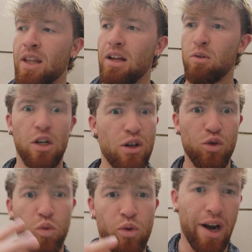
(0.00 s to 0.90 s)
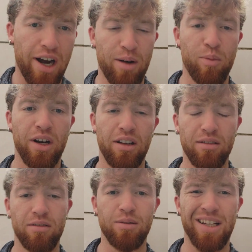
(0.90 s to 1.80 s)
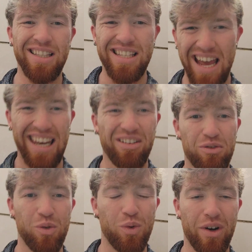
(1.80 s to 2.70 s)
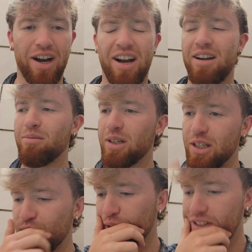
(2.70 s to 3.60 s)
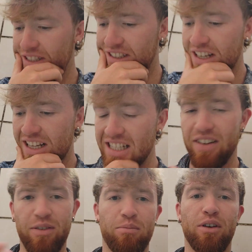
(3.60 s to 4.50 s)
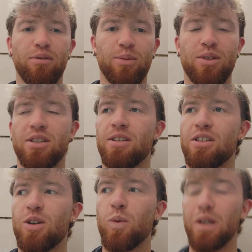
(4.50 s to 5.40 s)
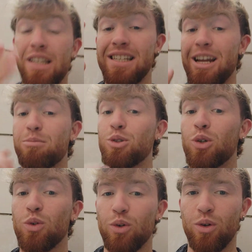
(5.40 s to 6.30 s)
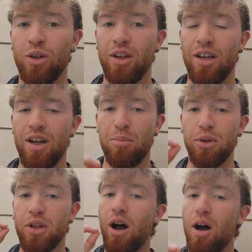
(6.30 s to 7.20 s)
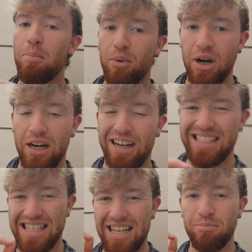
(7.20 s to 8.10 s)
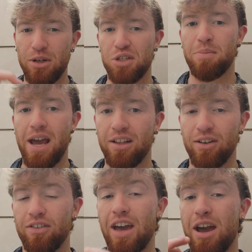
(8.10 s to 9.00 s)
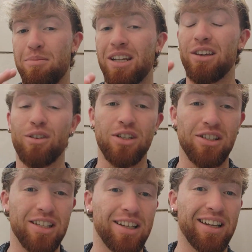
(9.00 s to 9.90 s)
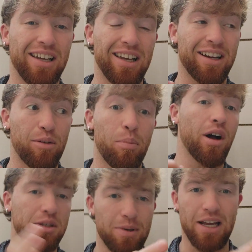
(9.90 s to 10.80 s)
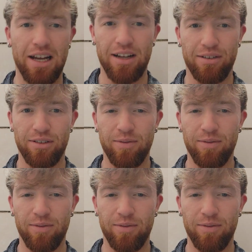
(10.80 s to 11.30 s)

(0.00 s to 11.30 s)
And we can use one arm with it. We can deadlift with one arm. We can do all these different movements. So with the same tool, but the operator has a different perspective of how many uses it could possibly have.